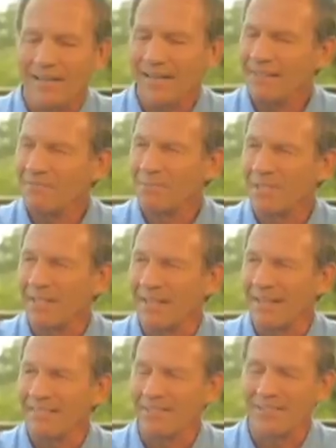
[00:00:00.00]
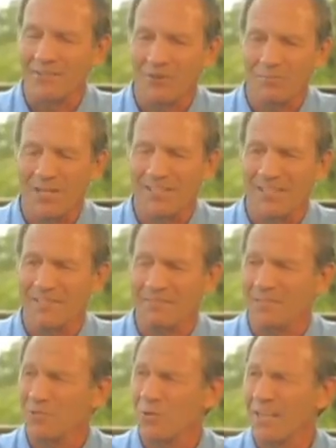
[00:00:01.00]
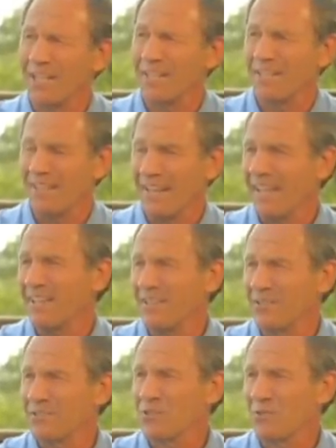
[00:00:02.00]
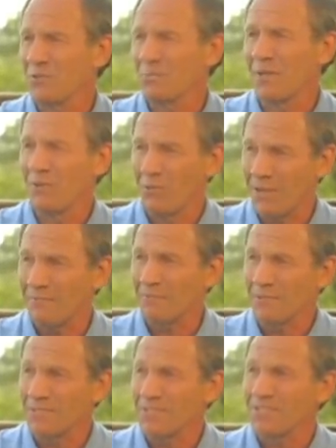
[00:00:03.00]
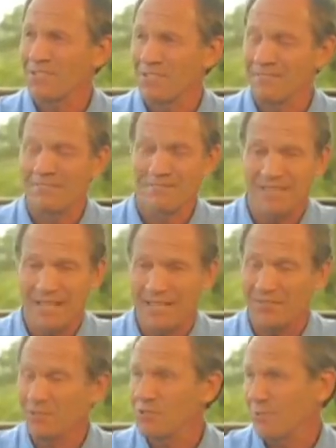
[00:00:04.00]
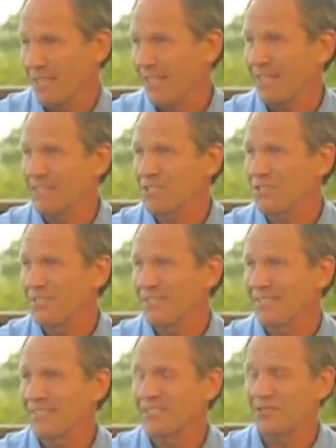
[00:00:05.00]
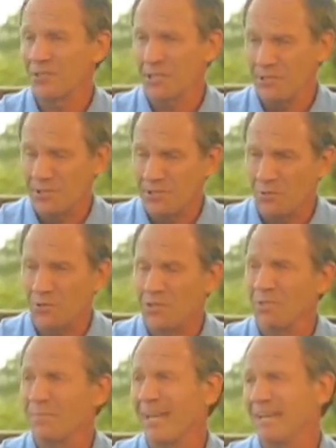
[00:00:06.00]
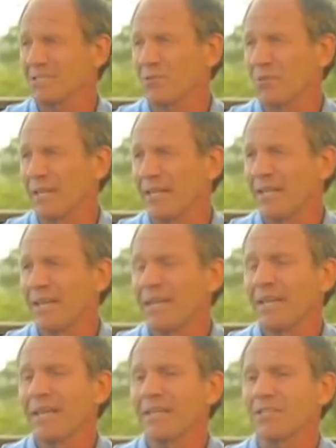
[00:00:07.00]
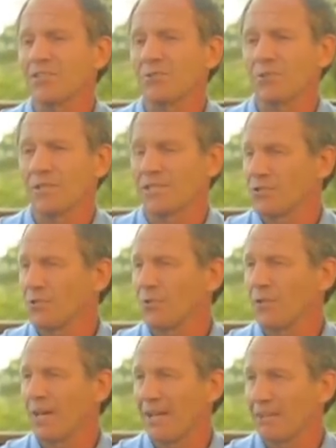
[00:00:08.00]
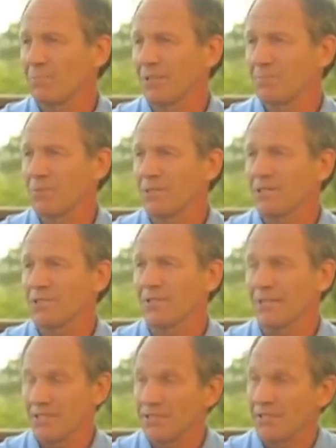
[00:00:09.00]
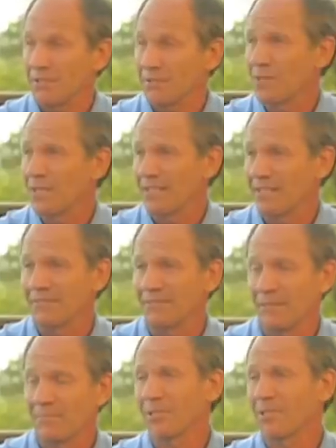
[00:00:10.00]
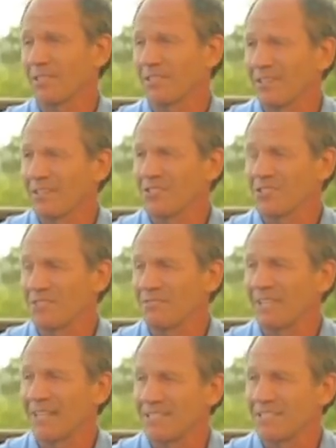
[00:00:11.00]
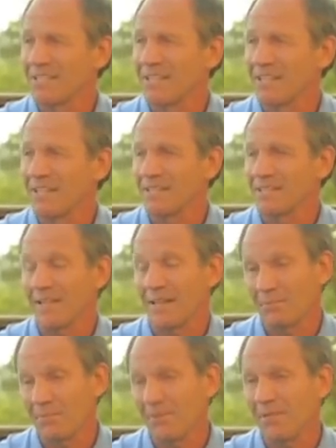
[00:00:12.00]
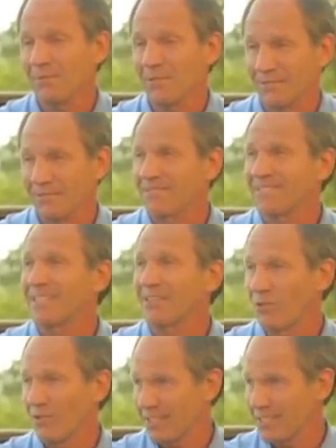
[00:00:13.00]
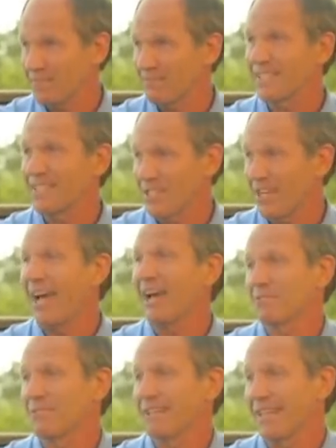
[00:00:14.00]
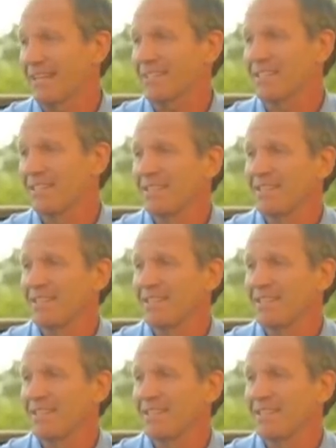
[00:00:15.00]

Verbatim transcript: I haven't been an athlete all my life. At 28 years old, my wife was diagnosed with cancer. Mm. 30 years old, she passed away. And so, to control the high blood pressure, I started running upon a doctor's advice, and I pretty well did all these events after that